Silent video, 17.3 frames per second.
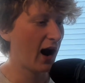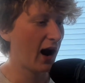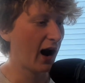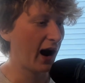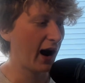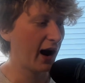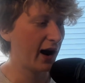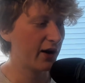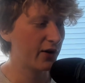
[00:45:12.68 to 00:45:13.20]

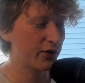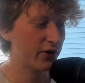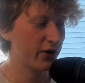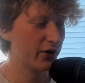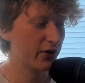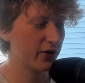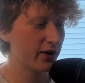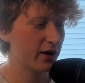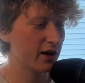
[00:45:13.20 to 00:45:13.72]
I don't
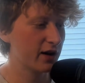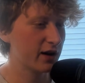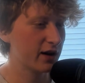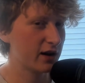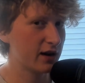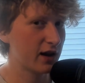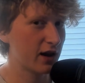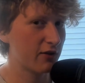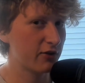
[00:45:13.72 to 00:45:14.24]
know. I
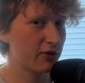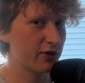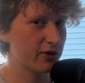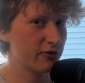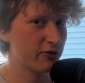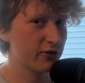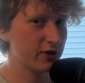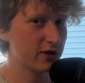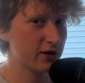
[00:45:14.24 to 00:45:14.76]
haven't
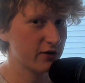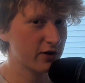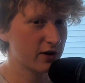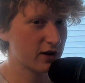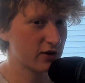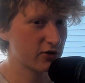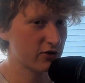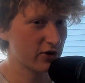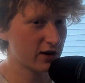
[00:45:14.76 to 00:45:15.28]
really
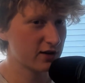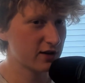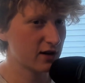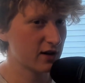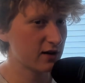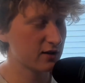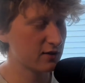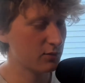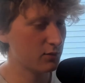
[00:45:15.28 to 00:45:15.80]
fucking tried
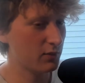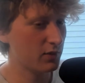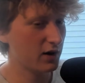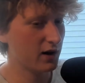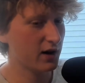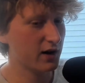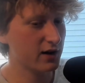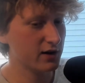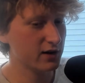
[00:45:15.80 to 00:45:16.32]
that, but
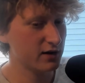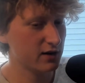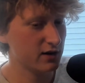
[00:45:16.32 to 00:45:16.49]
I